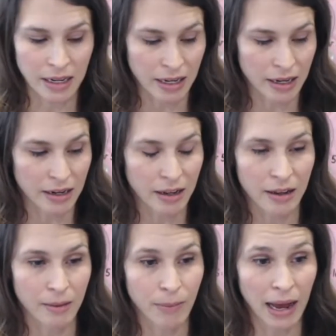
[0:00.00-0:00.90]
in
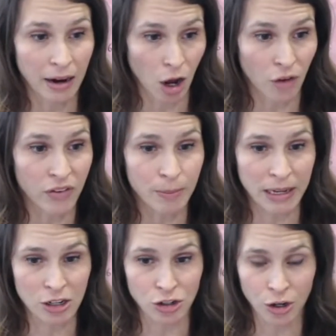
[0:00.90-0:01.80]
my coffee
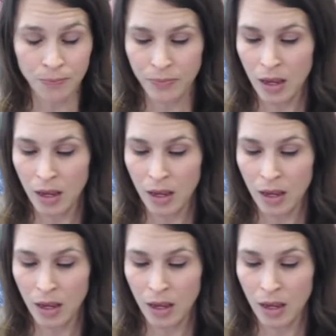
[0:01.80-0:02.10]
mixture